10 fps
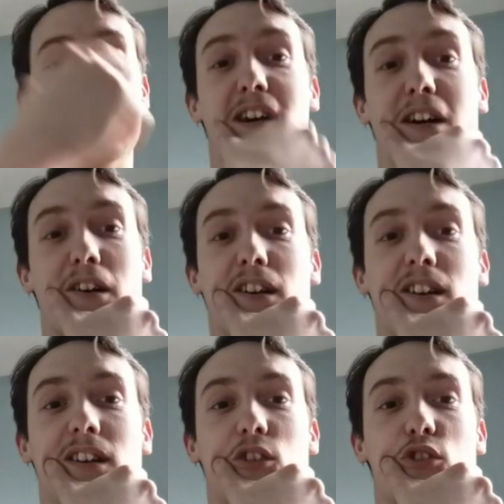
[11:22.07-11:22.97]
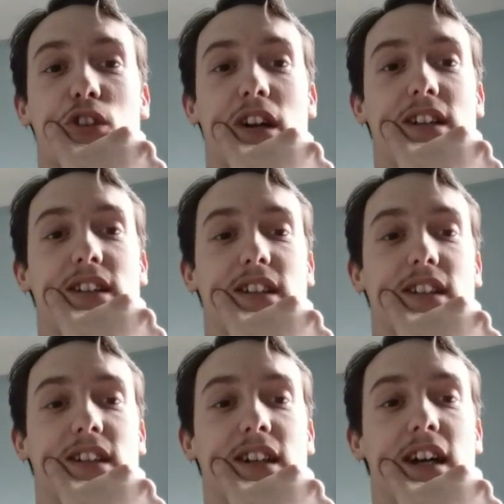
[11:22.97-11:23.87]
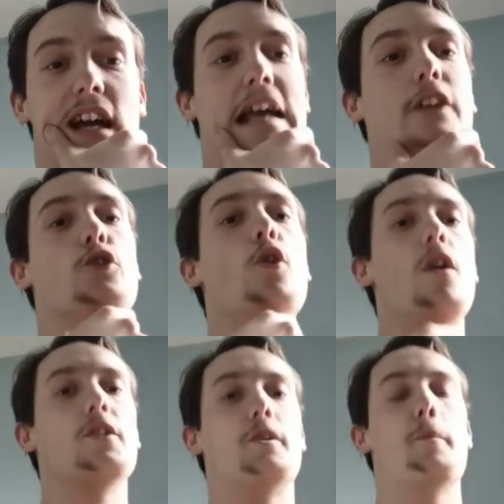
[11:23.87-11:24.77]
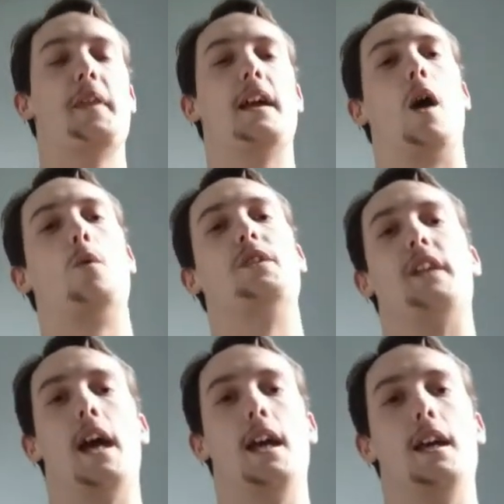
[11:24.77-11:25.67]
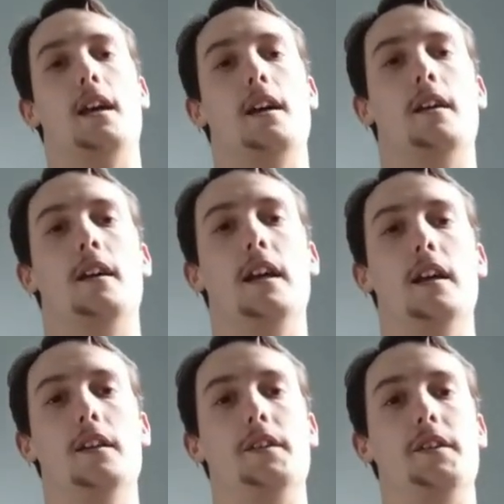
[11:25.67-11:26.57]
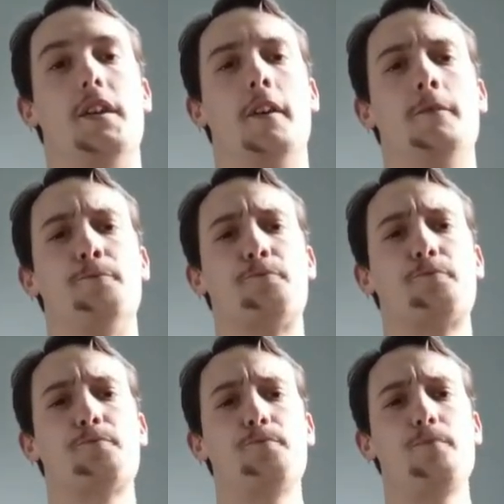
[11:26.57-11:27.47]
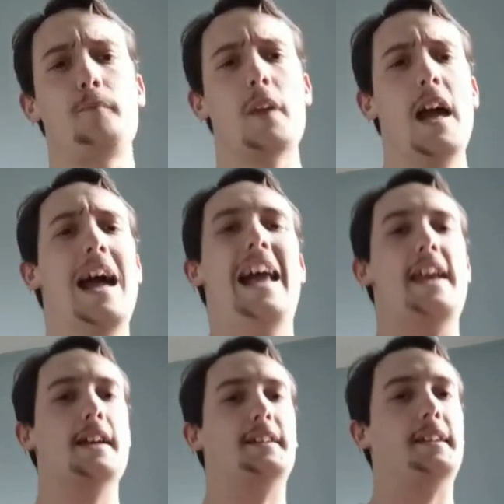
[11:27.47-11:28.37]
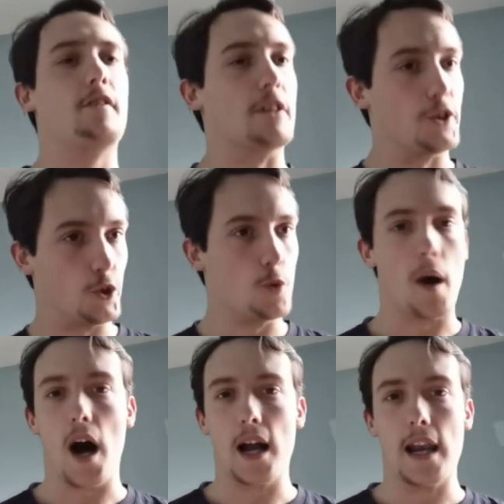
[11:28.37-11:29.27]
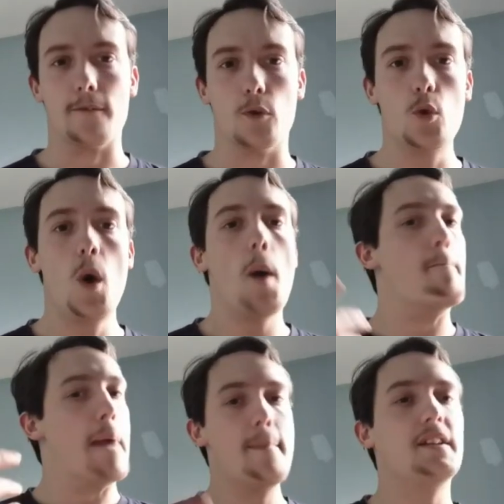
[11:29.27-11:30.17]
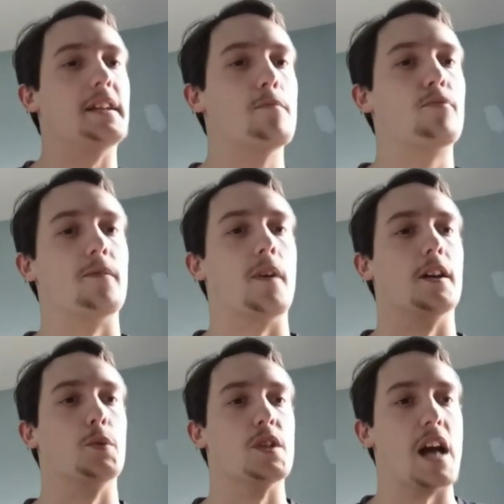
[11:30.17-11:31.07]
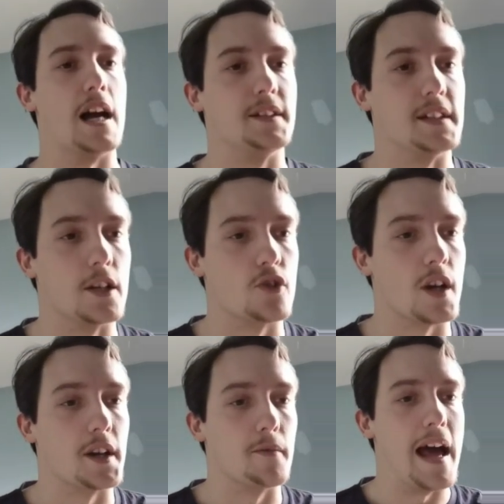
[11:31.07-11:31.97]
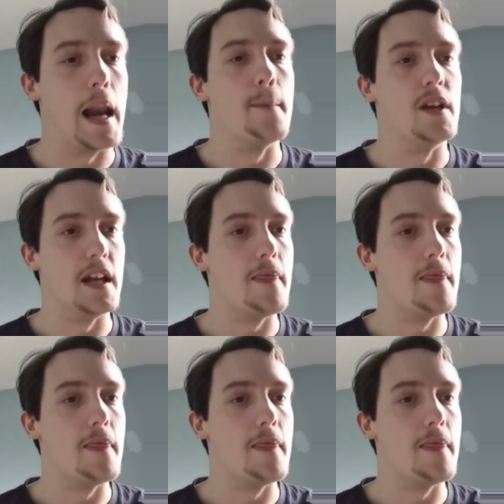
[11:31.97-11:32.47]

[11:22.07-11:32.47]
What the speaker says: Yeah, crazy. It's not something I would say is necessarily super high level. Maybe it's improvised, which adds an extra kind of element